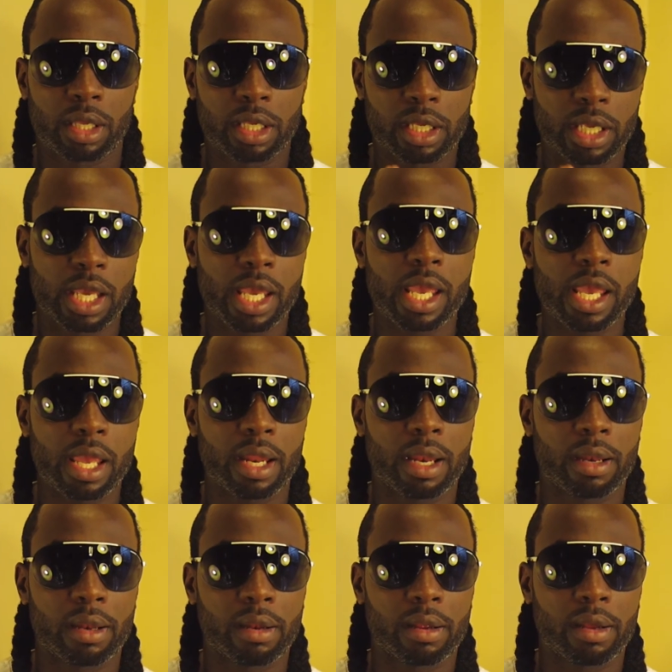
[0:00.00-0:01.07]

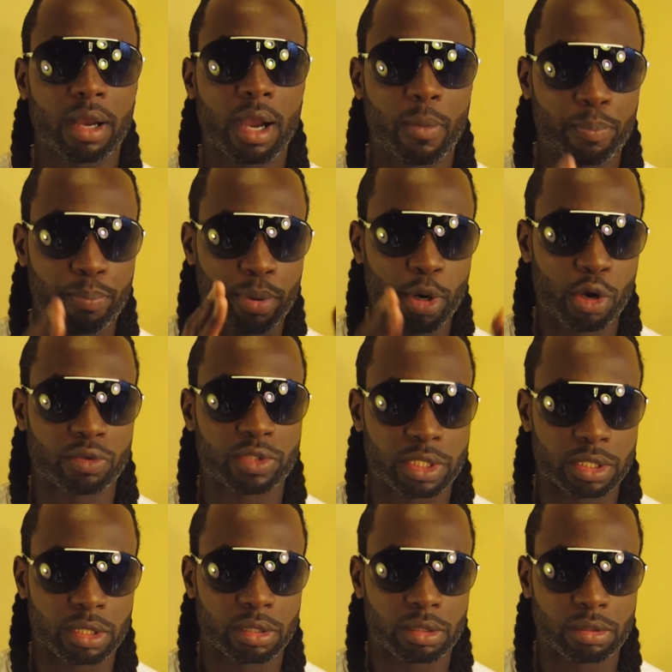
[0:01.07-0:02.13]
Can a
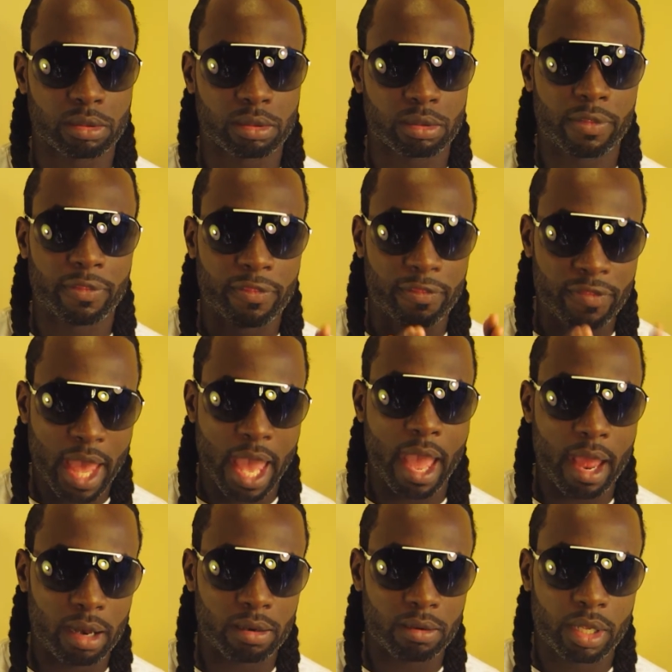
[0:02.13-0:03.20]
person
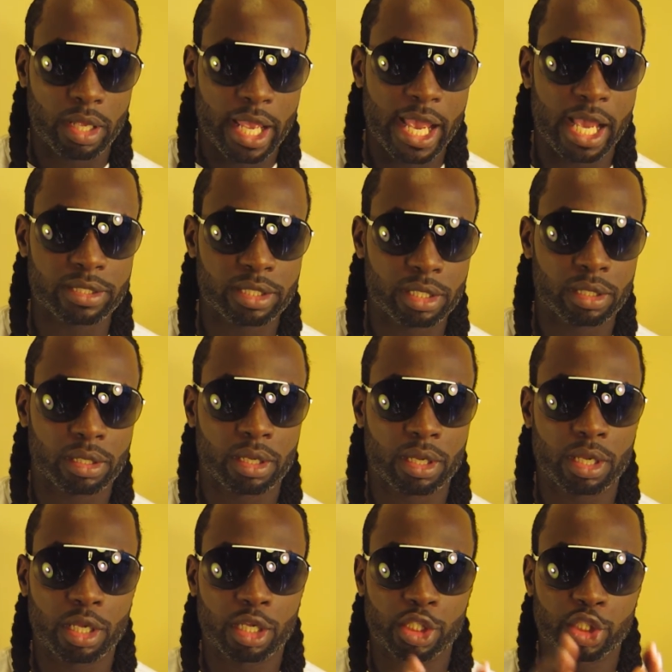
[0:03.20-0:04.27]
that has a
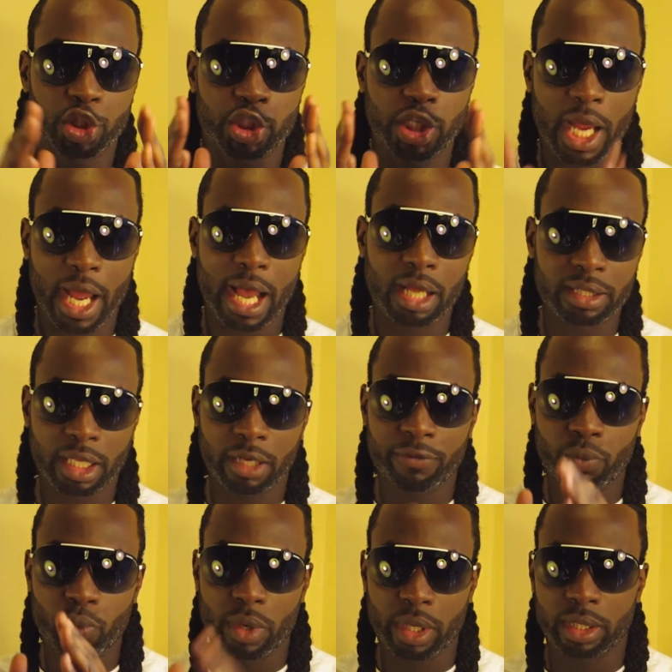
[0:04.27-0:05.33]
child out
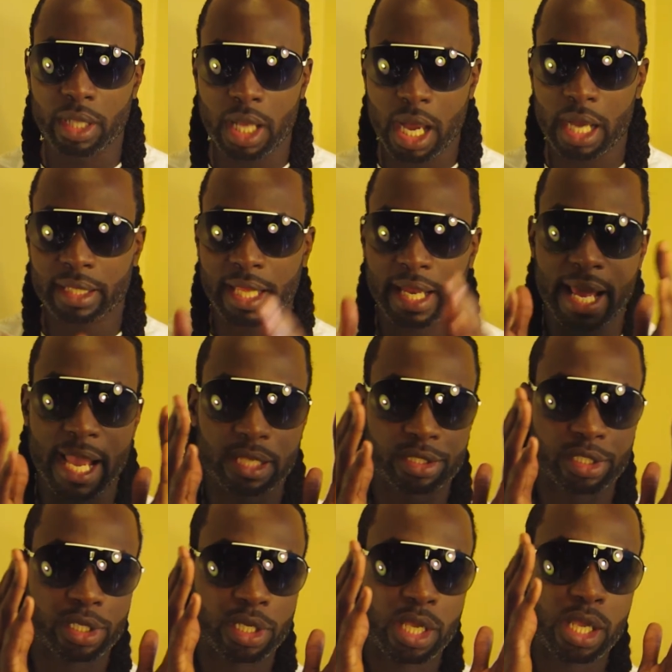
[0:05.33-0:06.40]
of wedlock, that
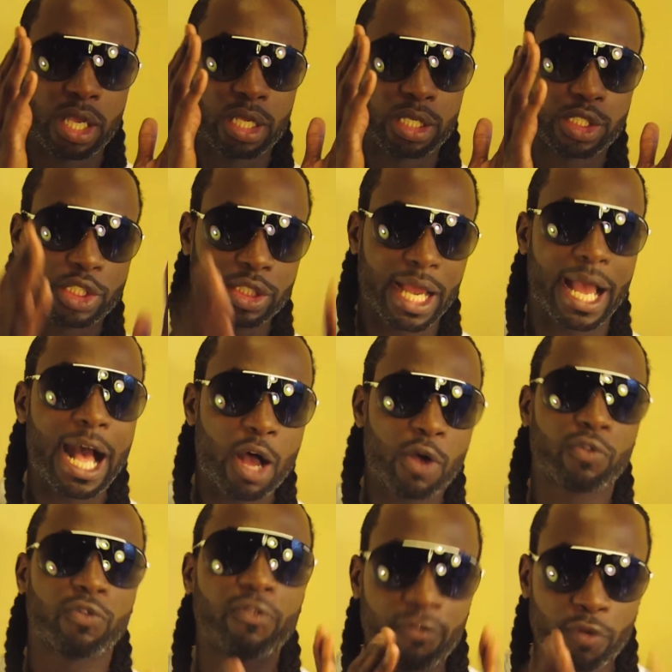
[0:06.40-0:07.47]
has a
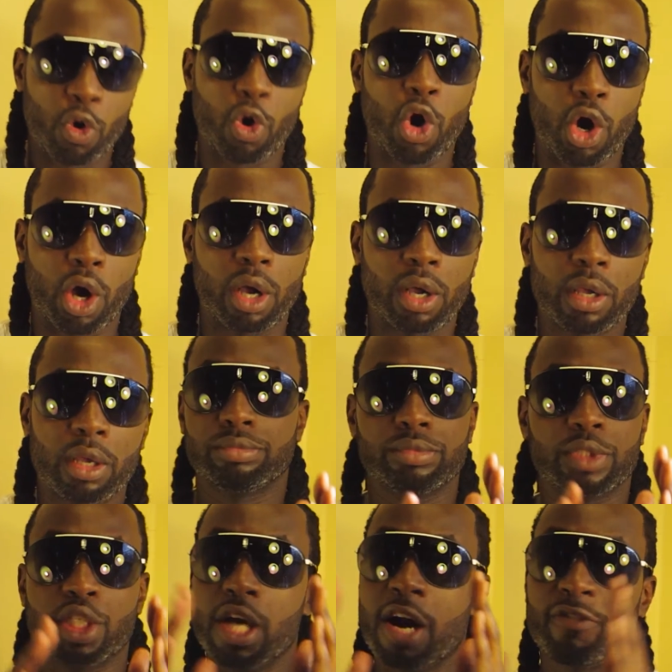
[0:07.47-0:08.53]
child for
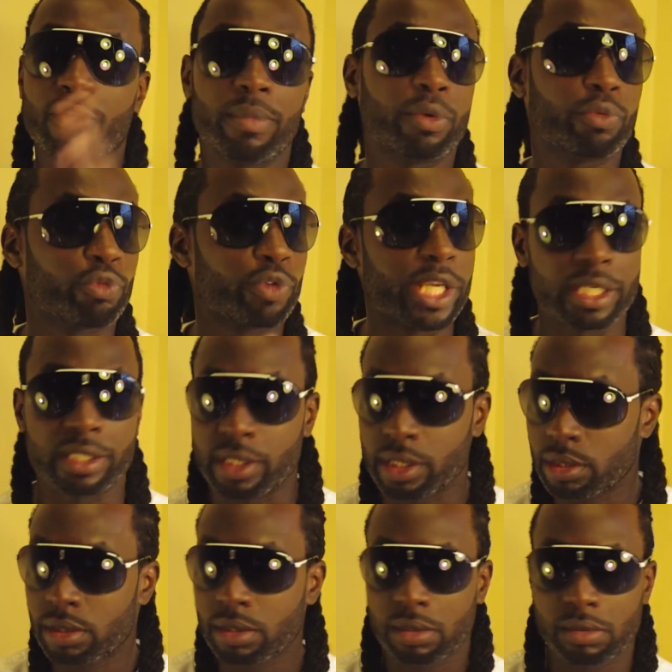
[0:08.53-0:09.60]
government
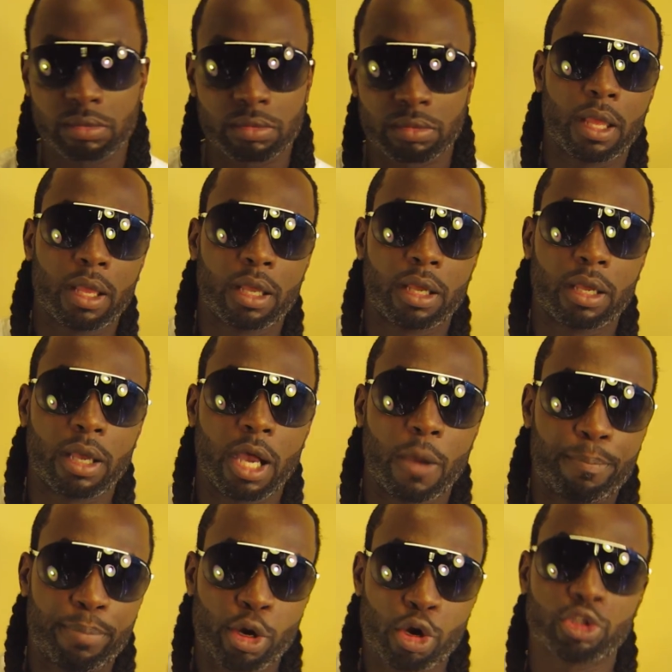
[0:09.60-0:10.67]
reasons,
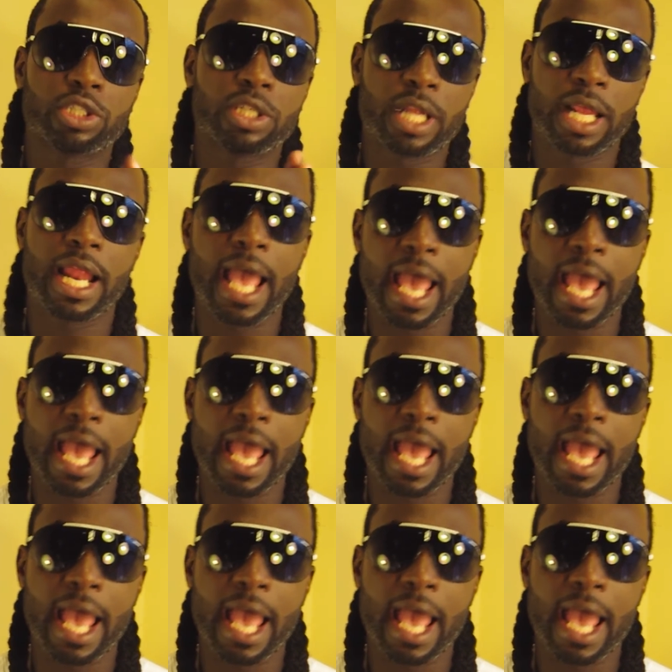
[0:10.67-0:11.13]
a person that